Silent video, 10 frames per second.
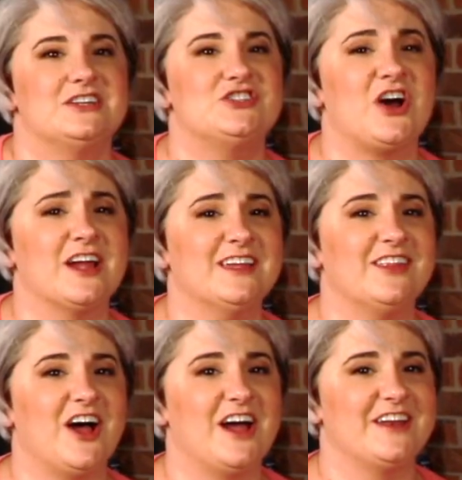
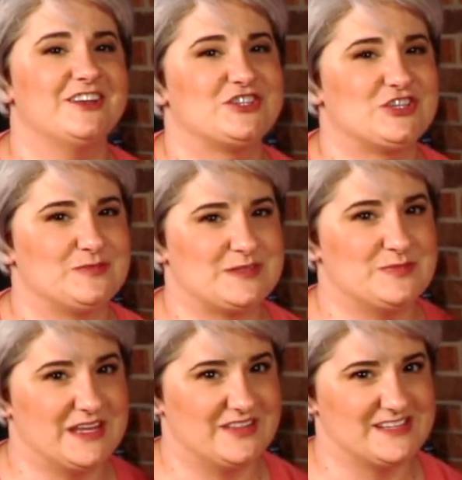DoggieLawn shipped
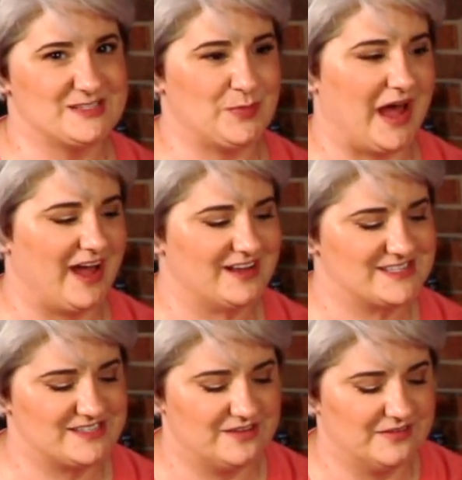me this
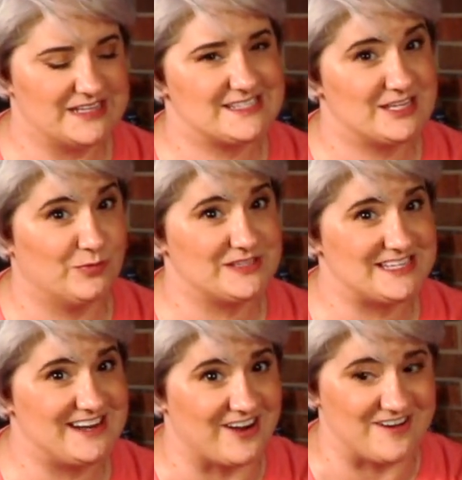box. Let's see what's
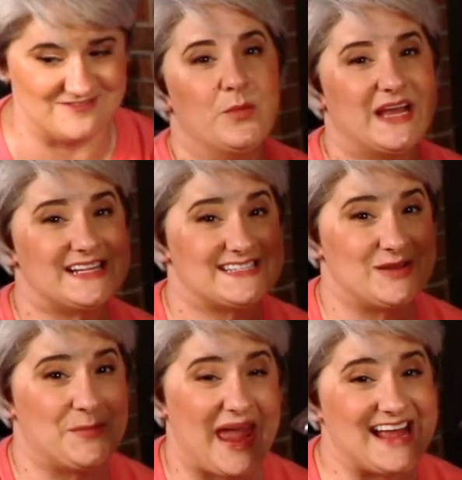in there. got
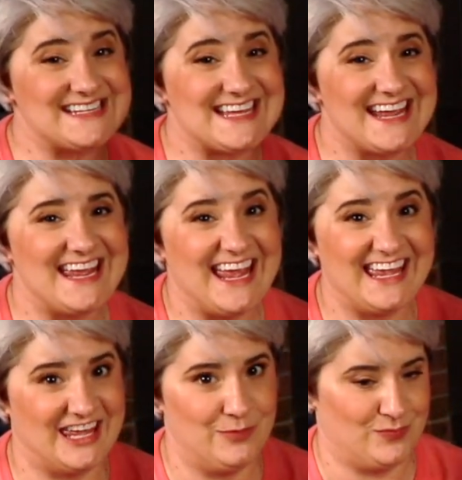some
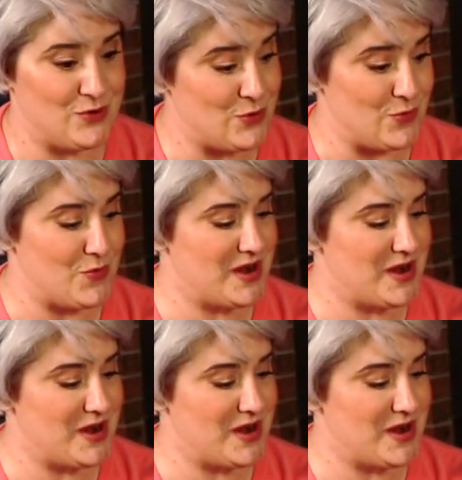anti-icky poo,